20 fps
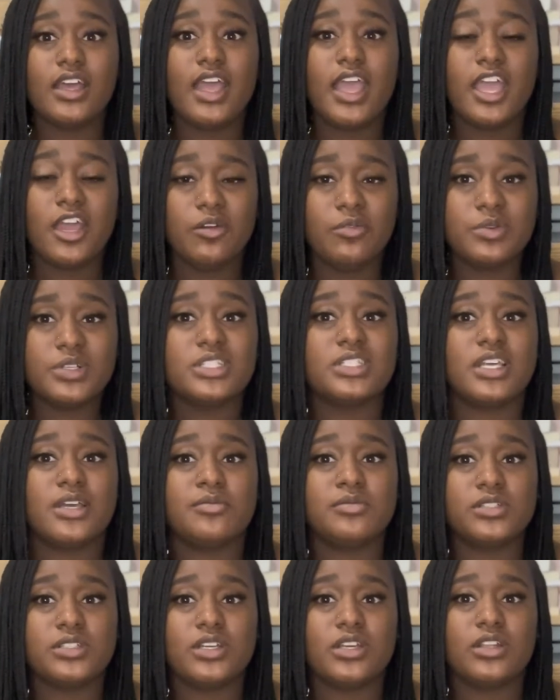at
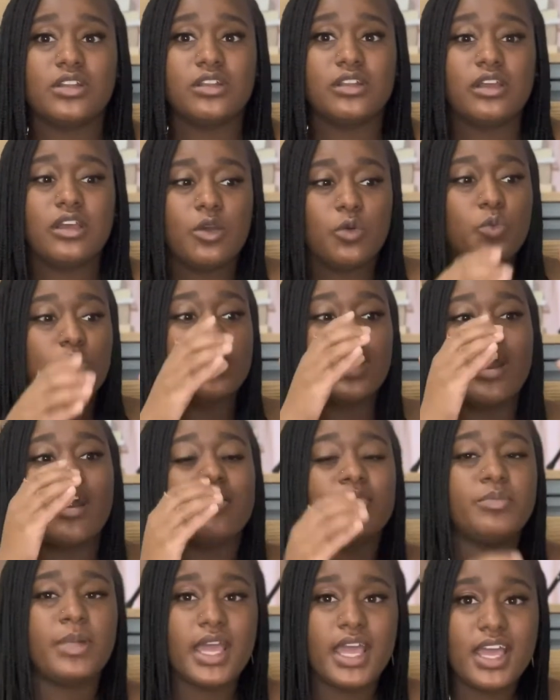reception with
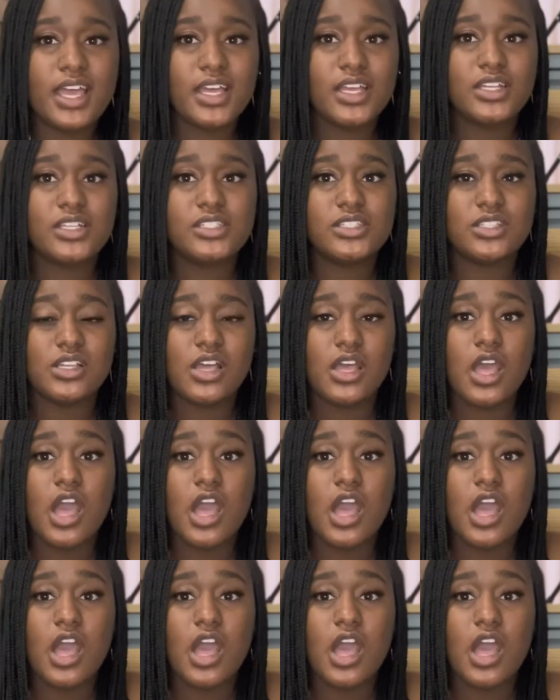our bags.